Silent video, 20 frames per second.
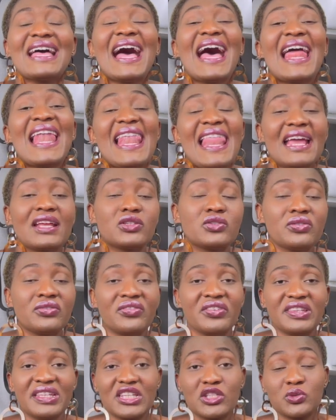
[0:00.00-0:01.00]
I like to
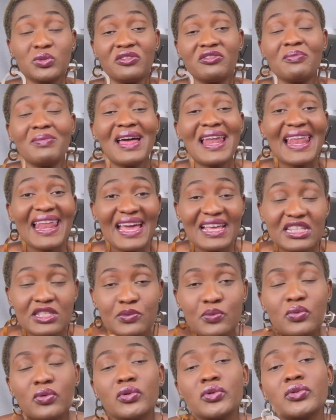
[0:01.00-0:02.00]
finish with my last
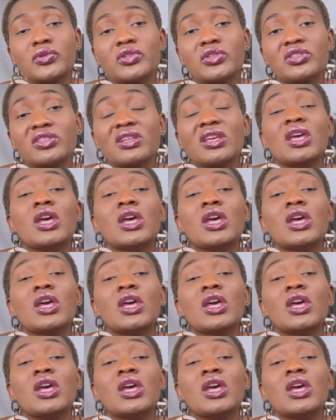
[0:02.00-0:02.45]
point,